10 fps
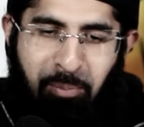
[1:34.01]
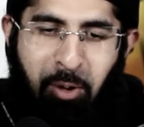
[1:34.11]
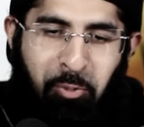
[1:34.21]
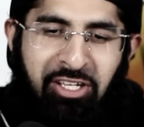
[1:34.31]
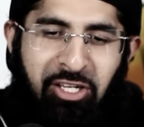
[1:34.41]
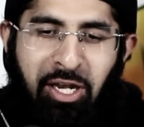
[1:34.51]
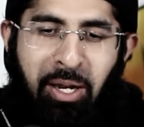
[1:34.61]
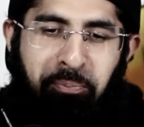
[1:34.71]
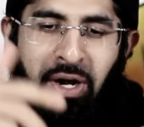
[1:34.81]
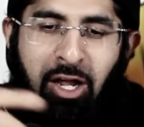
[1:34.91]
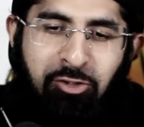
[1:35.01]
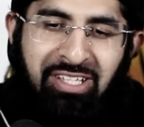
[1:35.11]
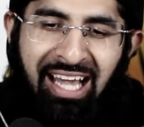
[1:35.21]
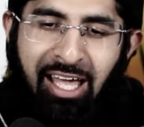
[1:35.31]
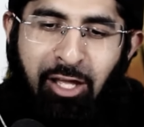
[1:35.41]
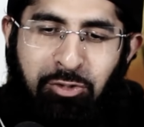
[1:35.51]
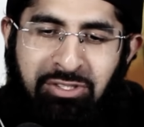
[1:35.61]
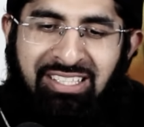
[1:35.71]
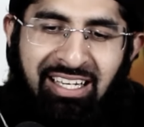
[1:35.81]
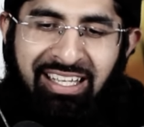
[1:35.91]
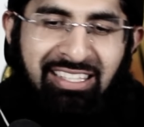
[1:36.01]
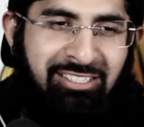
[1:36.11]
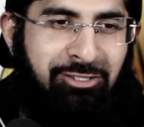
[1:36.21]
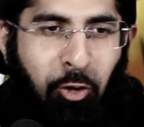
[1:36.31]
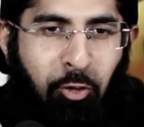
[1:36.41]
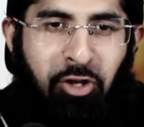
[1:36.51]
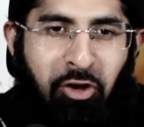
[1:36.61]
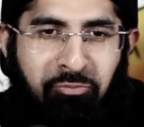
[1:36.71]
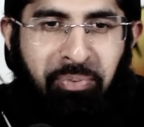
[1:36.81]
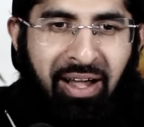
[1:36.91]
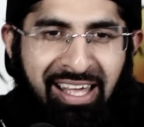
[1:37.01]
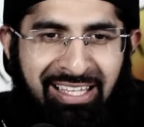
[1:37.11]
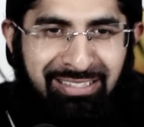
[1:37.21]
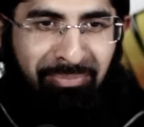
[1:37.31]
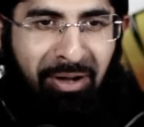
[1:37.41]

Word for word: I'm a regular brown guy who still gets told off by his